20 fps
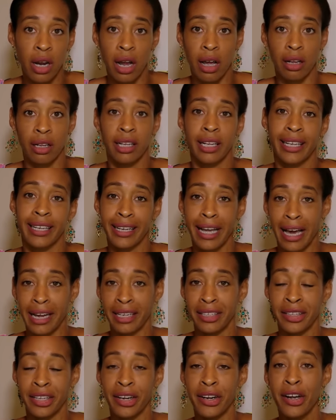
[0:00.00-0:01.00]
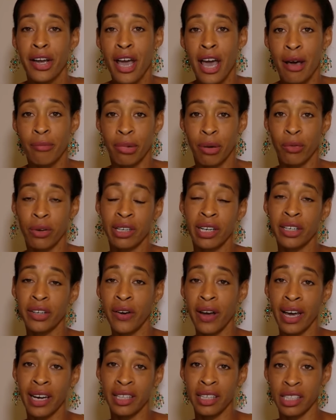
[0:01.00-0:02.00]
how lint got in there, but we're gonna
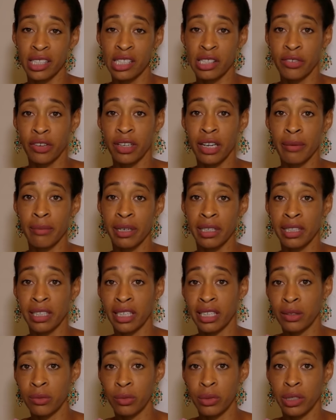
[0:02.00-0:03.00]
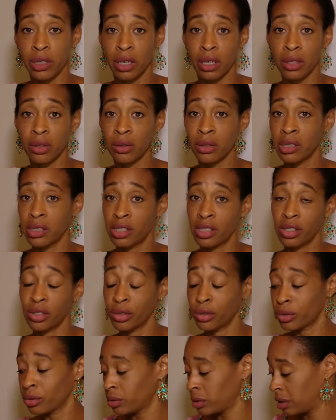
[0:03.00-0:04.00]
go ahead and let this fill up, and then we are going
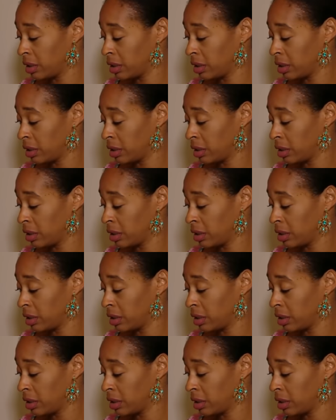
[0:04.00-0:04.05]
to